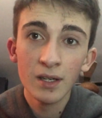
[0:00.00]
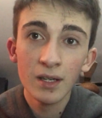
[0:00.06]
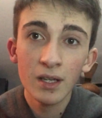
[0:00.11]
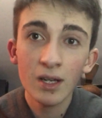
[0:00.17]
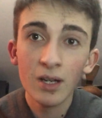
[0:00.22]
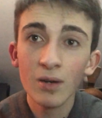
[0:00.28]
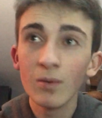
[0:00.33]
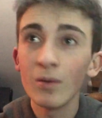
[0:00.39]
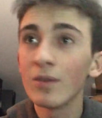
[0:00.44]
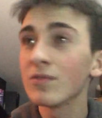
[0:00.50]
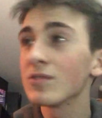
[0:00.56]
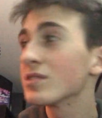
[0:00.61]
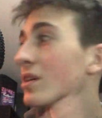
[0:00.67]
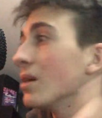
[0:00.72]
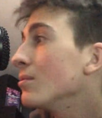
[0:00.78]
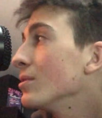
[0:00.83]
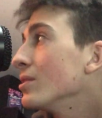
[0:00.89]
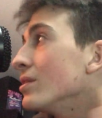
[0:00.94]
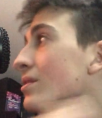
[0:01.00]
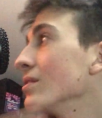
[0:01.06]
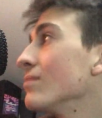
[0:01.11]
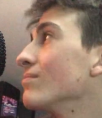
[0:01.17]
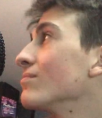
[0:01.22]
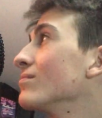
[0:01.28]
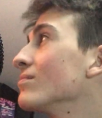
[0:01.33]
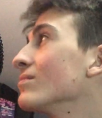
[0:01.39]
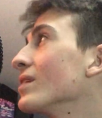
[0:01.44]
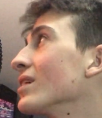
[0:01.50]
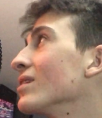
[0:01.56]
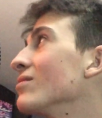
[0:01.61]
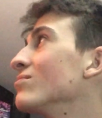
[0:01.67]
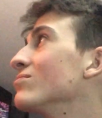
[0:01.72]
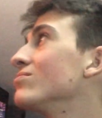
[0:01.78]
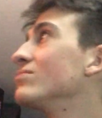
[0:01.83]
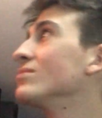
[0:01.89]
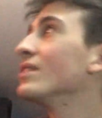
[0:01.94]
You know, if someone, like,
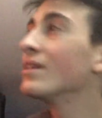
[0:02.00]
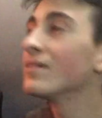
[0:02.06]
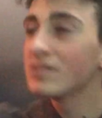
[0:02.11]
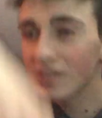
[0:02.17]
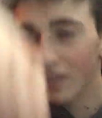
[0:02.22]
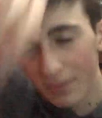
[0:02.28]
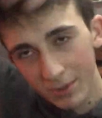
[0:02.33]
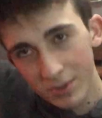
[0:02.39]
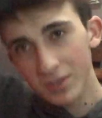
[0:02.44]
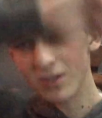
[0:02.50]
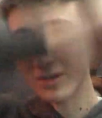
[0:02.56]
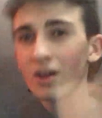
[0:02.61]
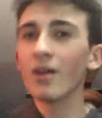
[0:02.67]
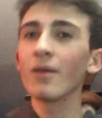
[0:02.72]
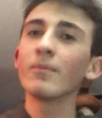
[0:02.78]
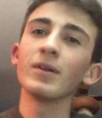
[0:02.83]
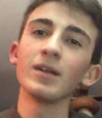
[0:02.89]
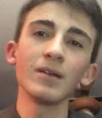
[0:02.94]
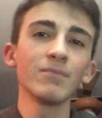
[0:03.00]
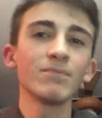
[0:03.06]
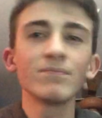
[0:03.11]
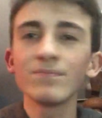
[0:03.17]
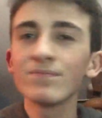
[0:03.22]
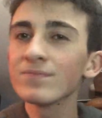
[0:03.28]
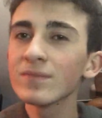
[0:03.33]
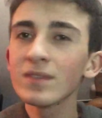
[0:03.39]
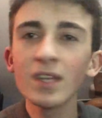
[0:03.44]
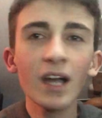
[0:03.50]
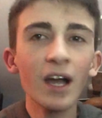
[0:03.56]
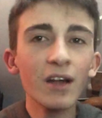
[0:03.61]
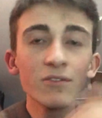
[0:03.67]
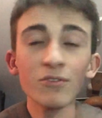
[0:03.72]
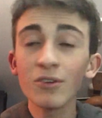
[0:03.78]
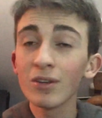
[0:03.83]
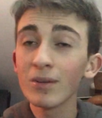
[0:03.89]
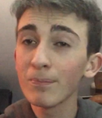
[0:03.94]
lifts up his arm and he,
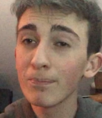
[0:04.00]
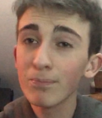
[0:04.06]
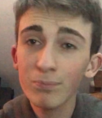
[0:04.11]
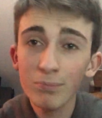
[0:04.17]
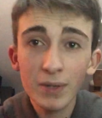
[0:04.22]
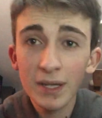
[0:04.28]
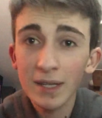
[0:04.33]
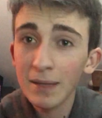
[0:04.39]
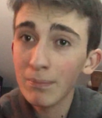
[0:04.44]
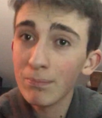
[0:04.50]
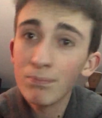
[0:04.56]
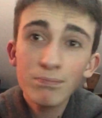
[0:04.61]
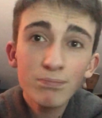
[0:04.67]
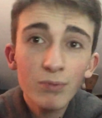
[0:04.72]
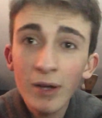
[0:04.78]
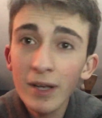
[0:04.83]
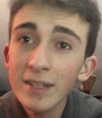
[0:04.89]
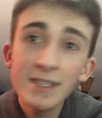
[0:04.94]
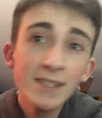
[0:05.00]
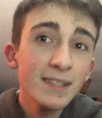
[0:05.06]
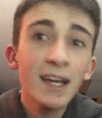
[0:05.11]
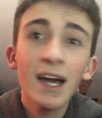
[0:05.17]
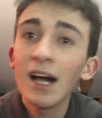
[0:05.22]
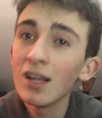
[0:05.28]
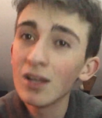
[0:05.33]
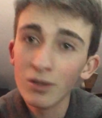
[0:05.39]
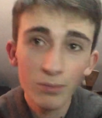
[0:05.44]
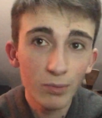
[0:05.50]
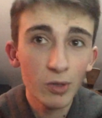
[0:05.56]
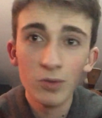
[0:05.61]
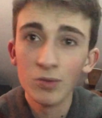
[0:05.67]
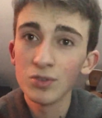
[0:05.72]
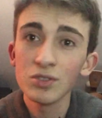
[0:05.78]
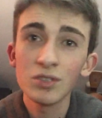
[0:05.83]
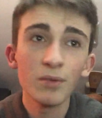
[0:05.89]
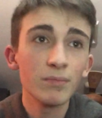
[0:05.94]
God forbid, he breaks his collarbone
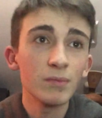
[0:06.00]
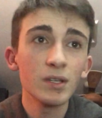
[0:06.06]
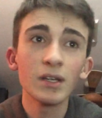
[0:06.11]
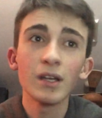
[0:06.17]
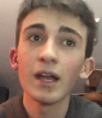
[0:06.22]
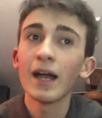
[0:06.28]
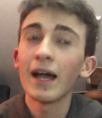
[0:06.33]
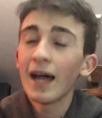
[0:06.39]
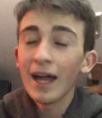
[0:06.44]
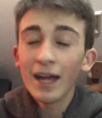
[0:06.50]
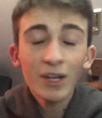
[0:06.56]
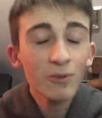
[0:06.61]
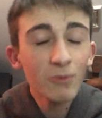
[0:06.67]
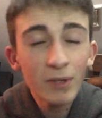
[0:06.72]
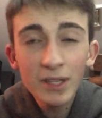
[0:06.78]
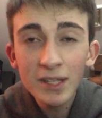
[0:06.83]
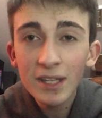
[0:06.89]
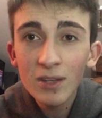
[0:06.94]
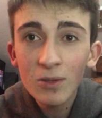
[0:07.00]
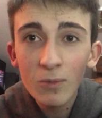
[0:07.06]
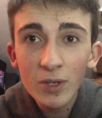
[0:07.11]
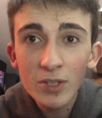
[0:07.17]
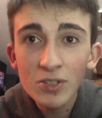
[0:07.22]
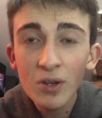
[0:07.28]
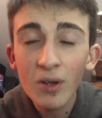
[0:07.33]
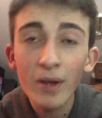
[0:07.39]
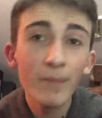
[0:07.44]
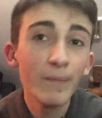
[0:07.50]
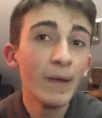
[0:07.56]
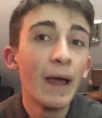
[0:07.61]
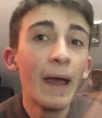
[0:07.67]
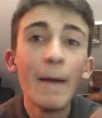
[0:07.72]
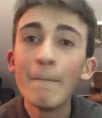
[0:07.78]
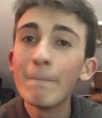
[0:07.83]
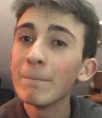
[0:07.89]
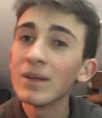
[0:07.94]
or something. I don't want that to wish on him,
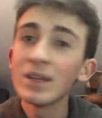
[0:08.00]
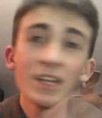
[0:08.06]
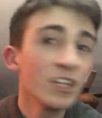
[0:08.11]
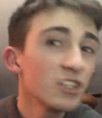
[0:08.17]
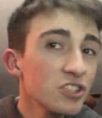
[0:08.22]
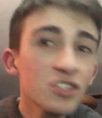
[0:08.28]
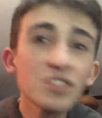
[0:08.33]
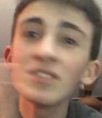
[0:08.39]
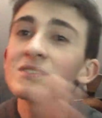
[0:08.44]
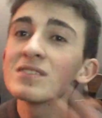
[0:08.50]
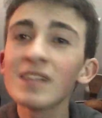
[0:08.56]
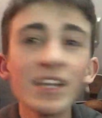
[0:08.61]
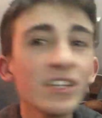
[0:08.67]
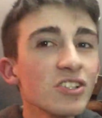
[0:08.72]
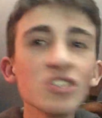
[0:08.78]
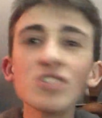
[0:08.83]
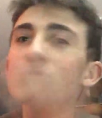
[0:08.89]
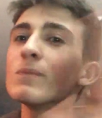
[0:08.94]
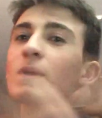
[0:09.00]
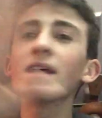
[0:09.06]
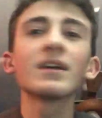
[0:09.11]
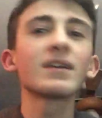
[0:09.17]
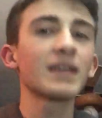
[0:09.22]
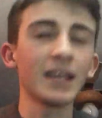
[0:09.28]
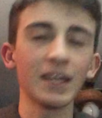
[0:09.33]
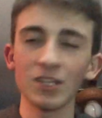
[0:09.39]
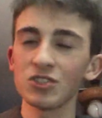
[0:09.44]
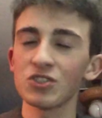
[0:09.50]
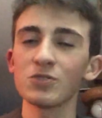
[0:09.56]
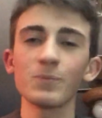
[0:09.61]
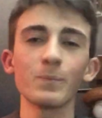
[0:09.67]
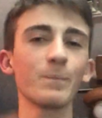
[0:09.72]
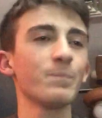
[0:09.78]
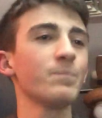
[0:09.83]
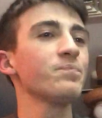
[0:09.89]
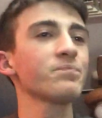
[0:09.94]
but let's just make a case.
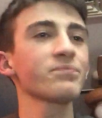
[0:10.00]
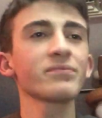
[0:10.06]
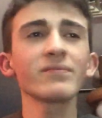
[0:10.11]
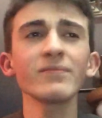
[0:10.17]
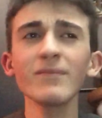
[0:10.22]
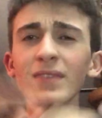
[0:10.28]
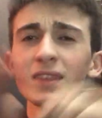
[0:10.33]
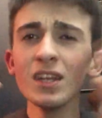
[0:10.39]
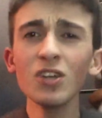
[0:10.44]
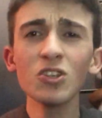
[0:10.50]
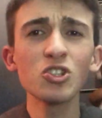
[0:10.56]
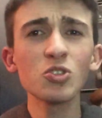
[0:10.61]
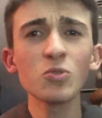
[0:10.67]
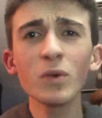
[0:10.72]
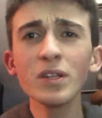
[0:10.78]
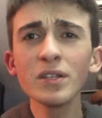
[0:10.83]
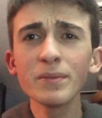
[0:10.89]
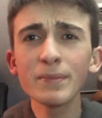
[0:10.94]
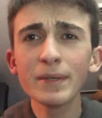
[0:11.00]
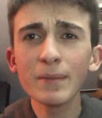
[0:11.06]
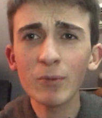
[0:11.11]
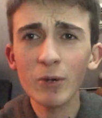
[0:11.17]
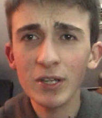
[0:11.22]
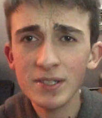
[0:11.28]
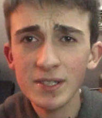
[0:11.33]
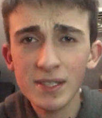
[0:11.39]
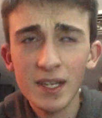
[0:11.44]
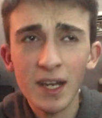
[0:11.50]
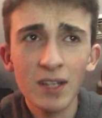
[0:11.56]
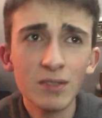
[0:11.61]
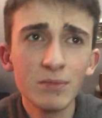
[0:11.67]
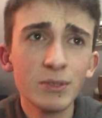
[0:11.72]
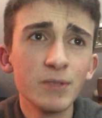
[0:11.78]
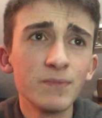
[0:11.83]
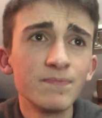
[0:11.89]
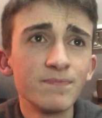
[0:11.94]
Joel Embiid breaks his
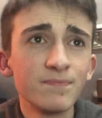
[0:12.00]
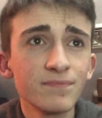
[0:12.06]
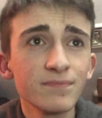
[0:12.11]
collarbone.